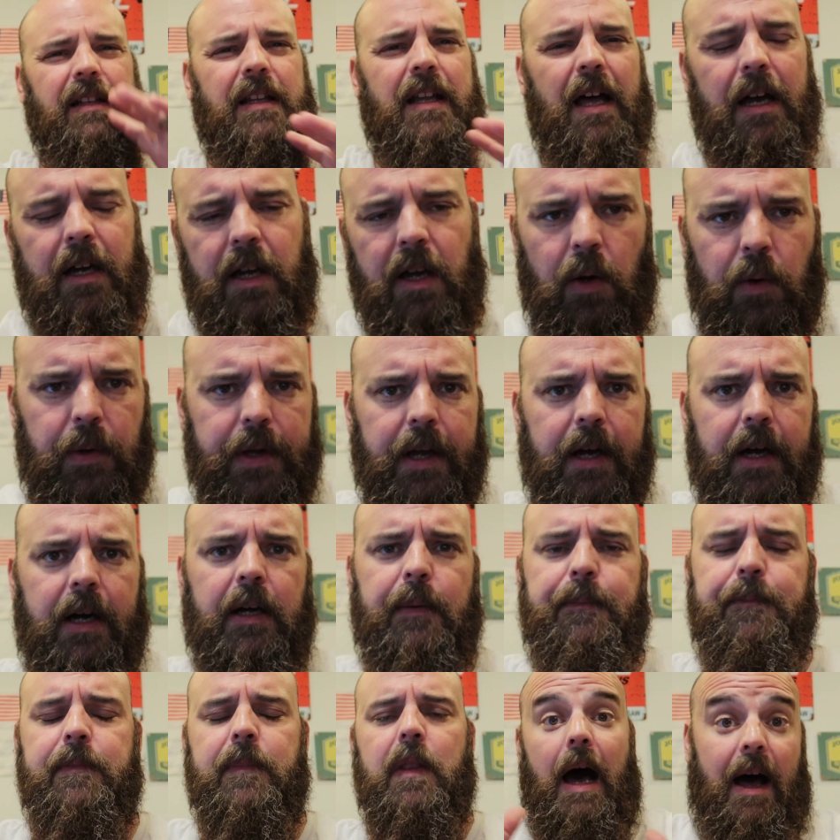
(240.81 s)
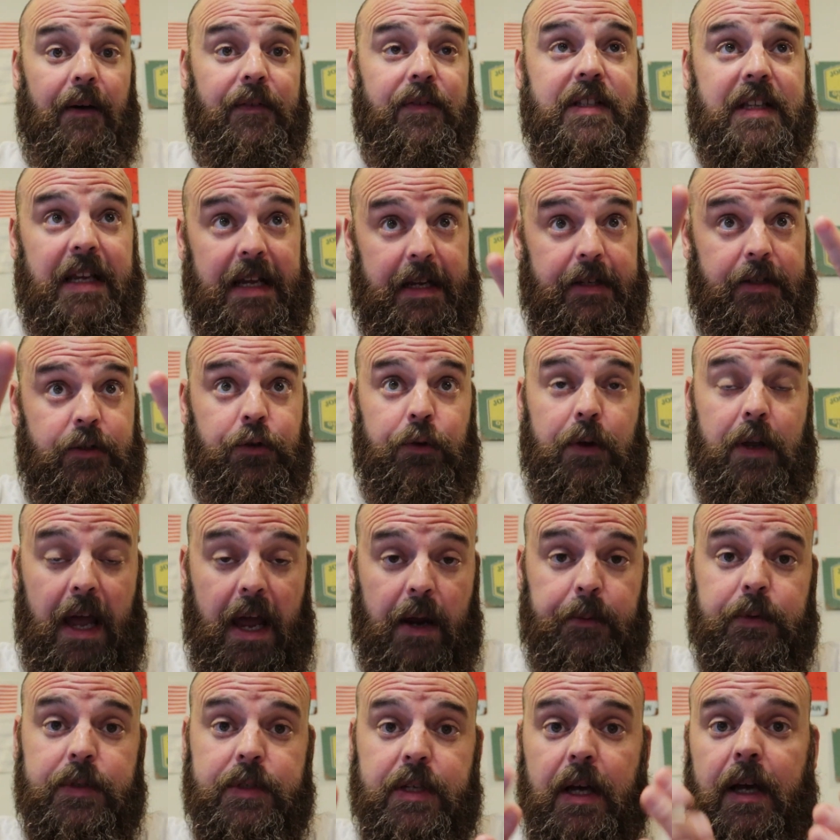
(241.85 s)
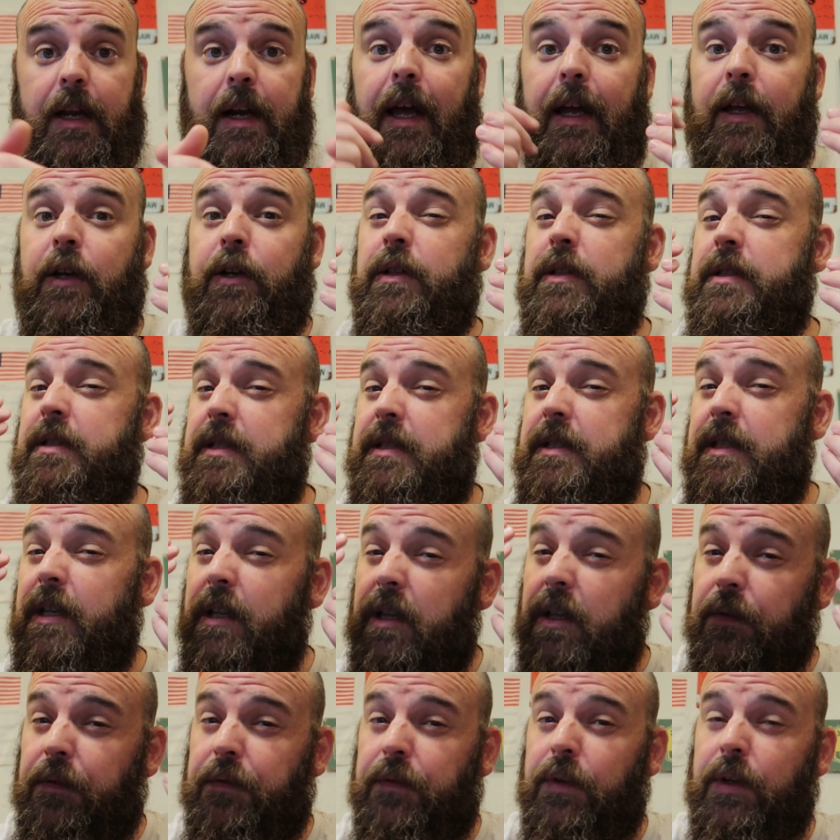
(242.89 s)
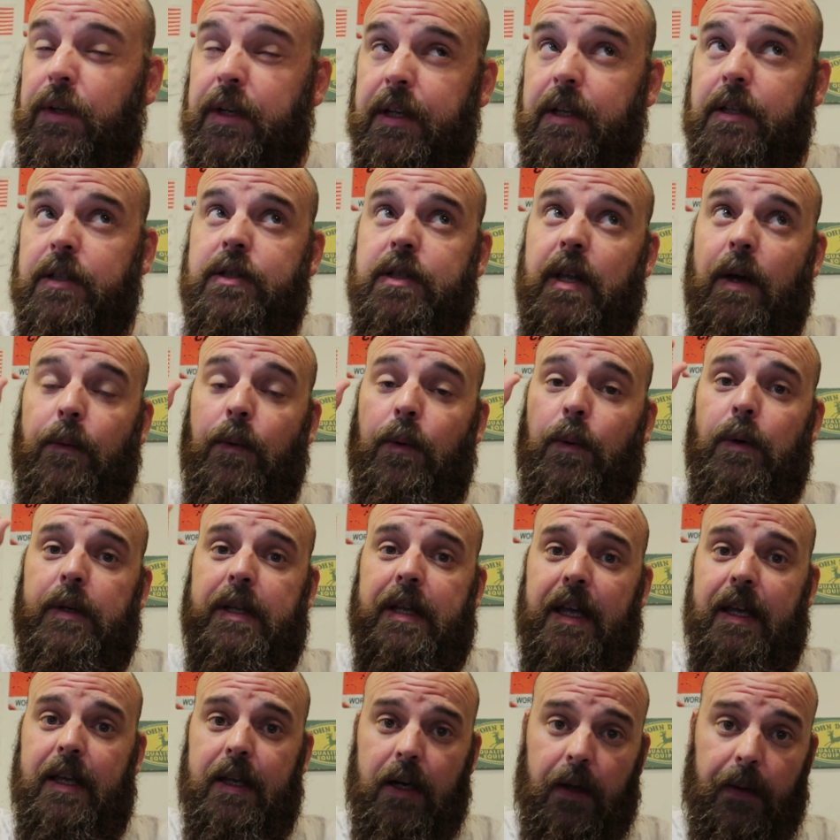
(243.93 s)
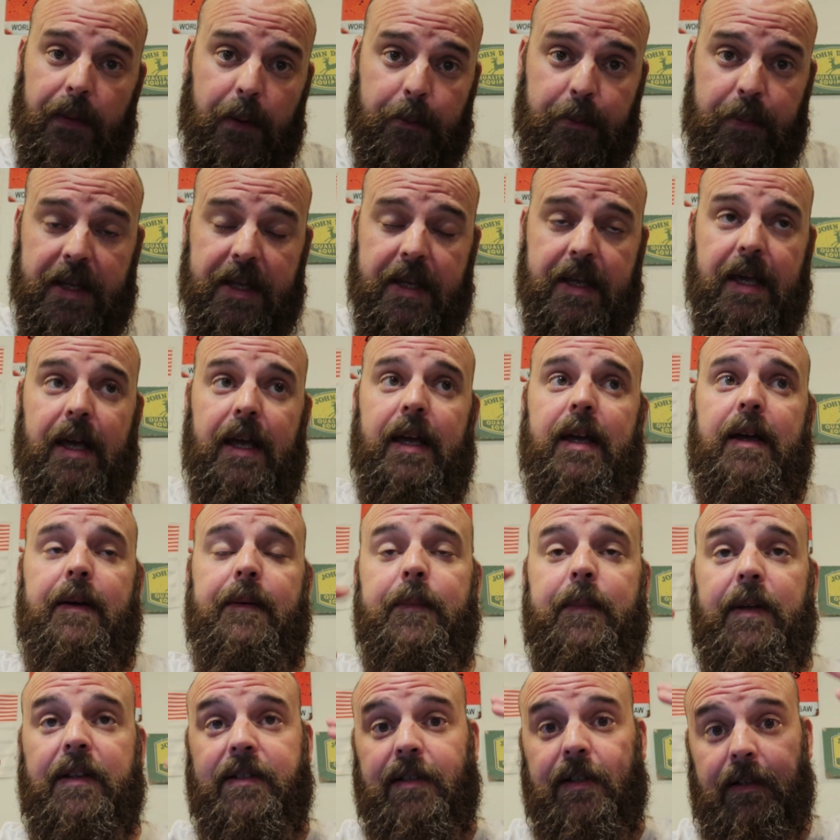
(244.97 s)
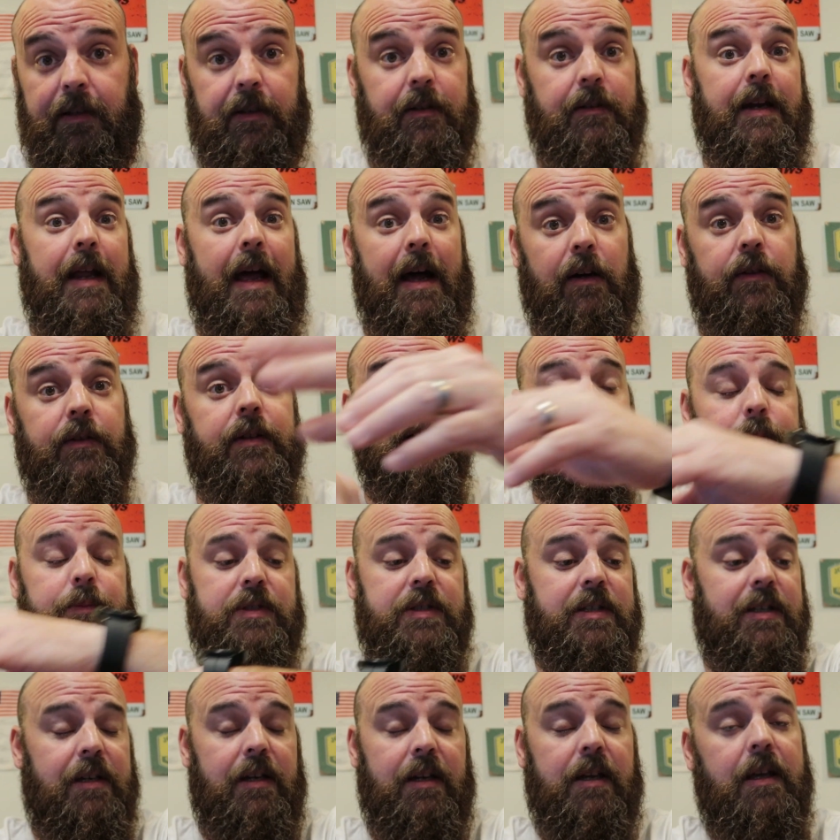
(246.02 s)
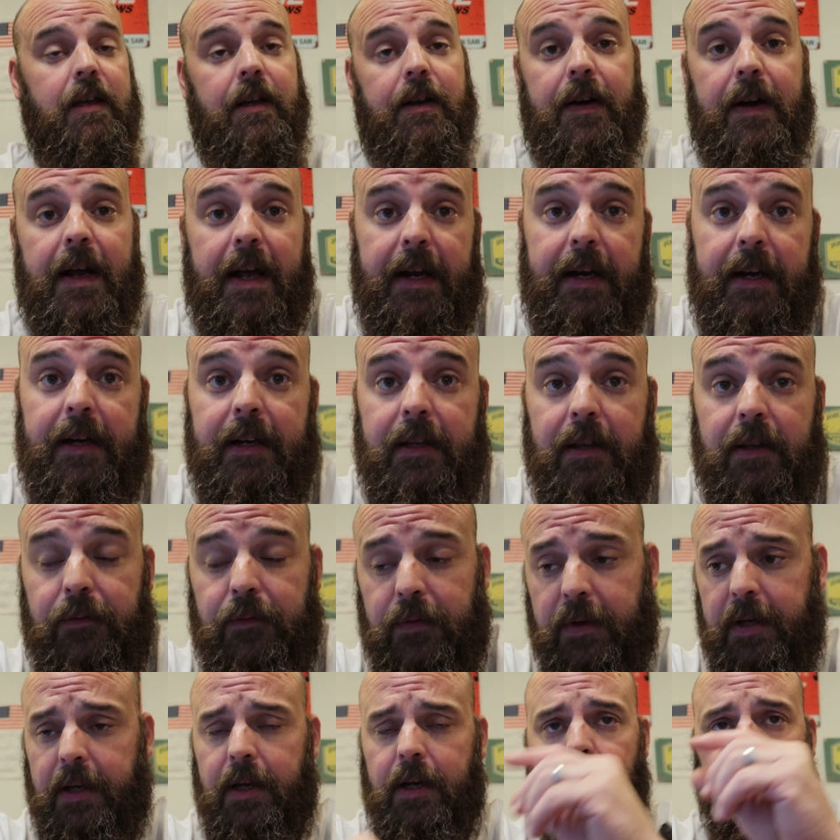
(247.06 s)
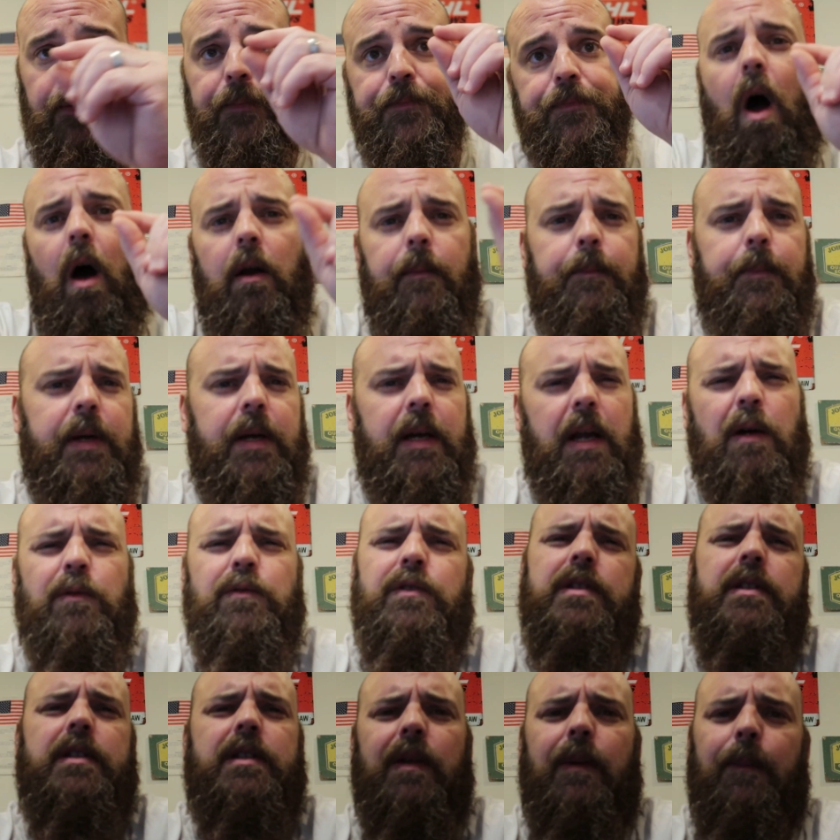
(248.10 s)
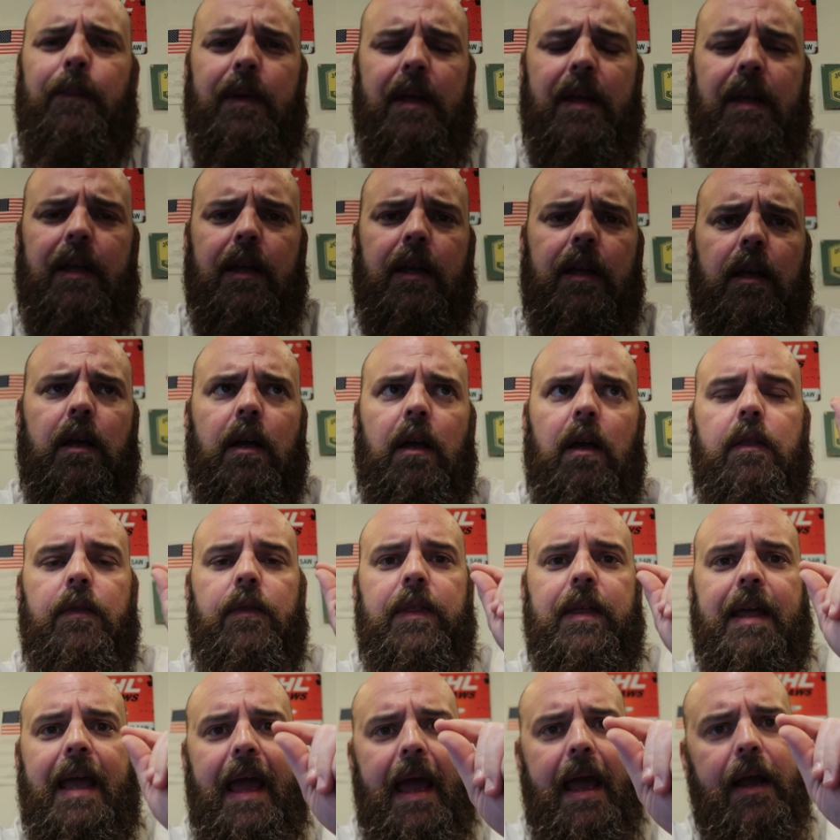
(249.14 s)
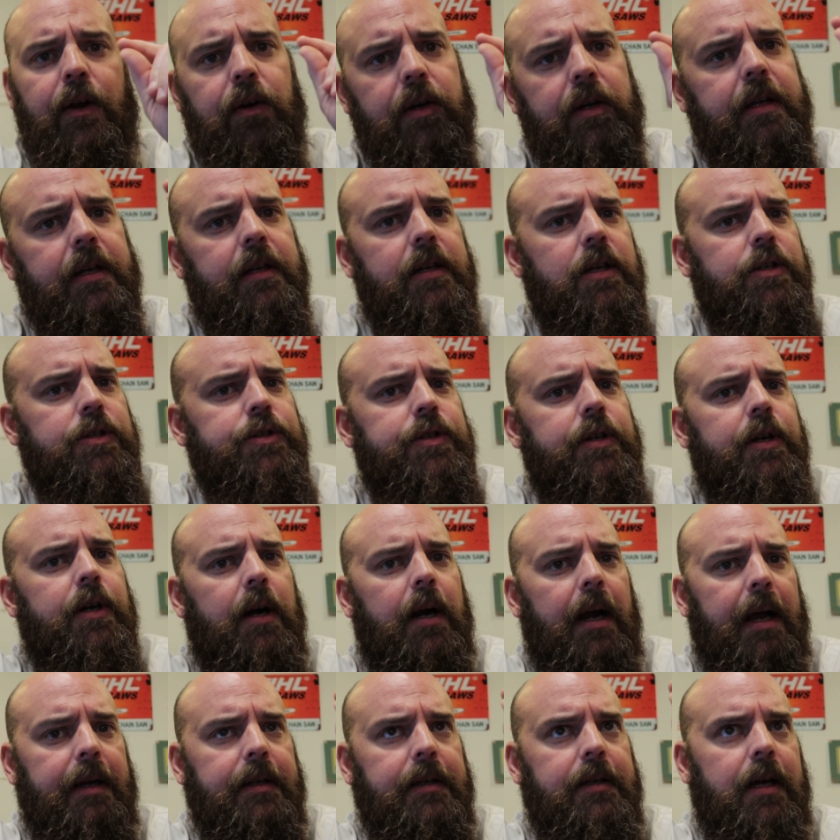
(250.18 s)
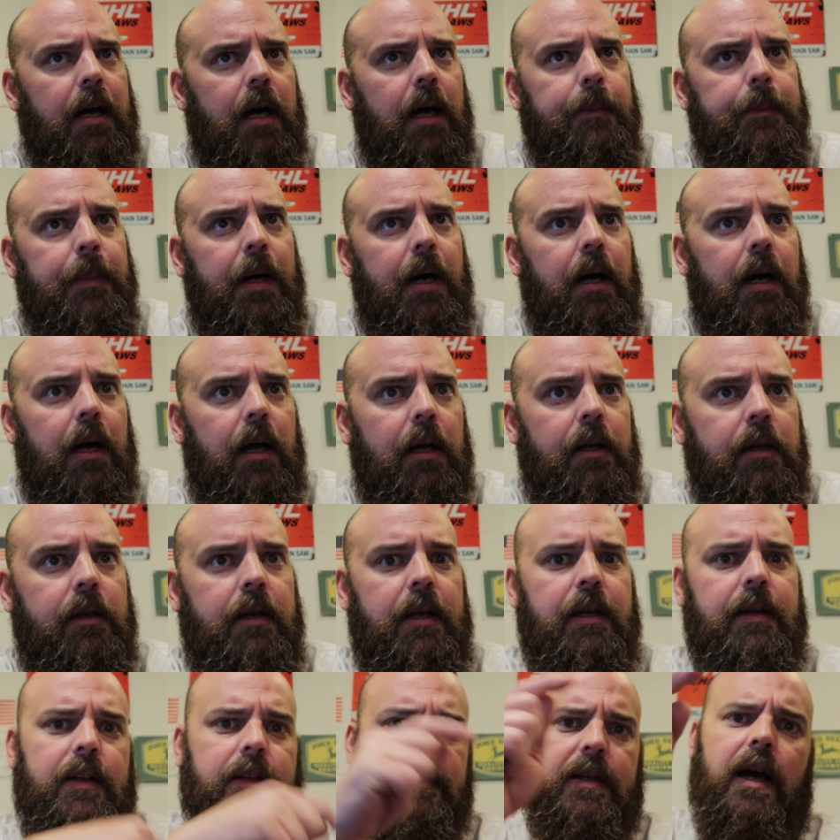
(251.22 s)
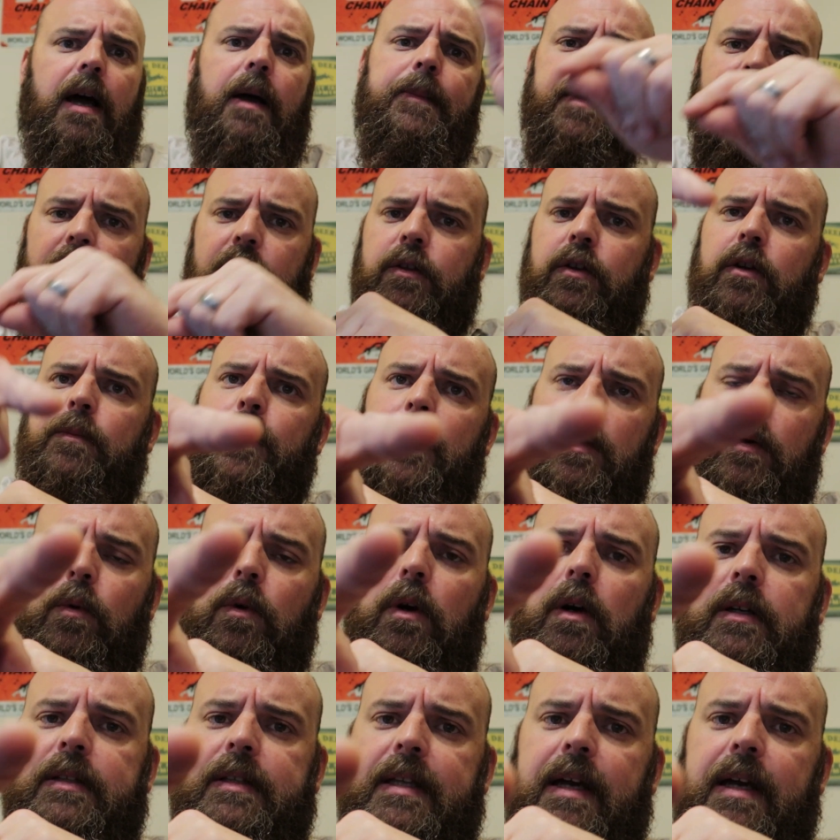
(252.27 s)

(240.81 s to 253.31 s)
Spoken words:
a lot going on. Obviously I had 2 cameras on. I couldn't see the footage that we were taking on the B cam until now that I'm sitting here editing the video. Unbeknownst to me, the air conditioner had come on in the time that it took me to walk